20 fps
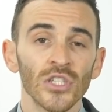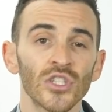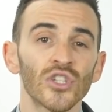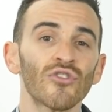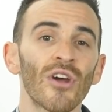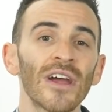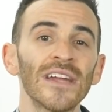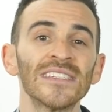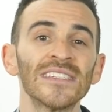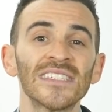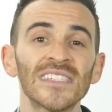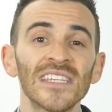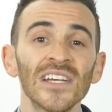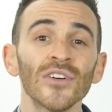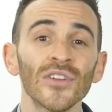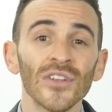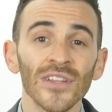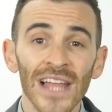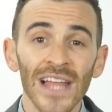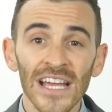to try and
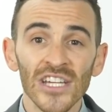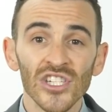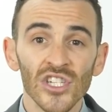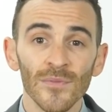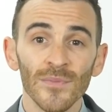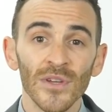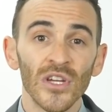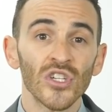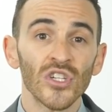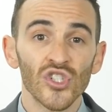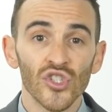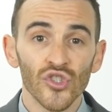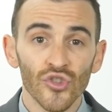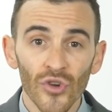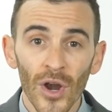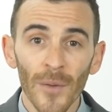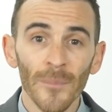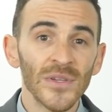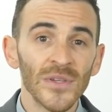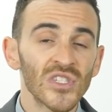steal an election because
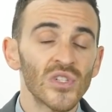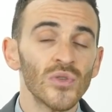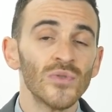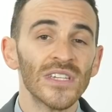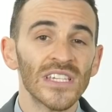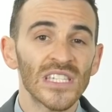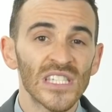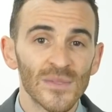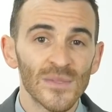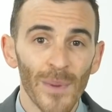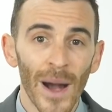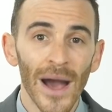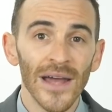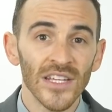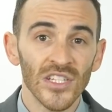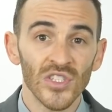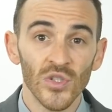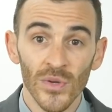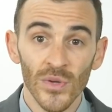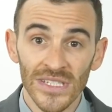Trump is too
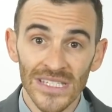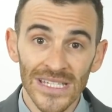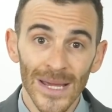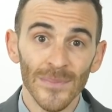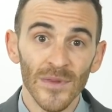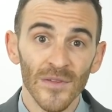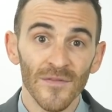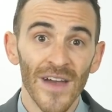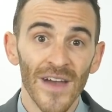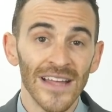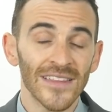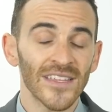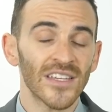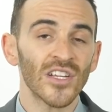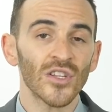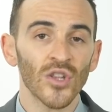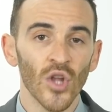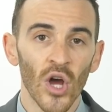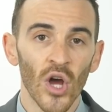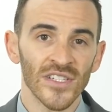despotic to accept the fact that
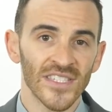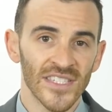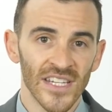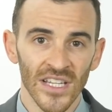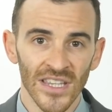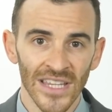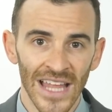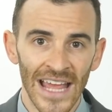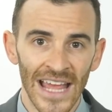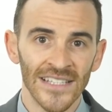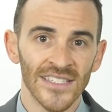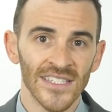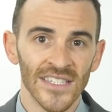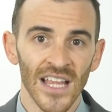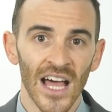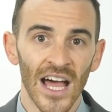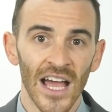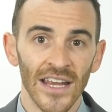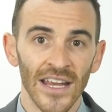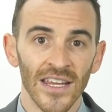he lost in a
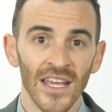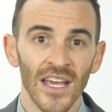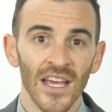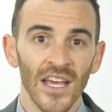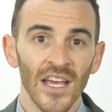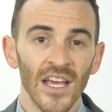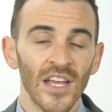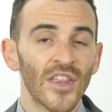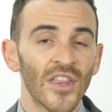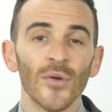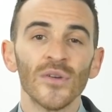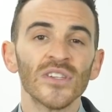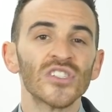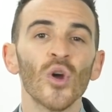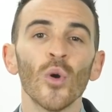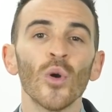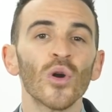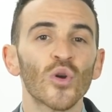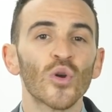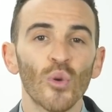landslide. There is
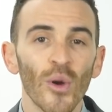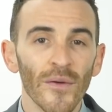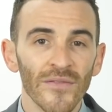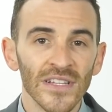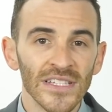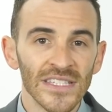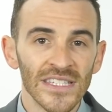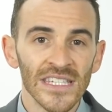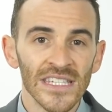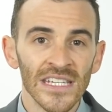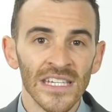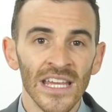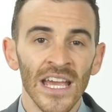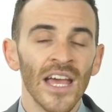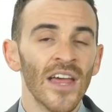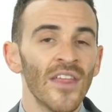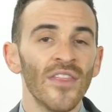no equivalency.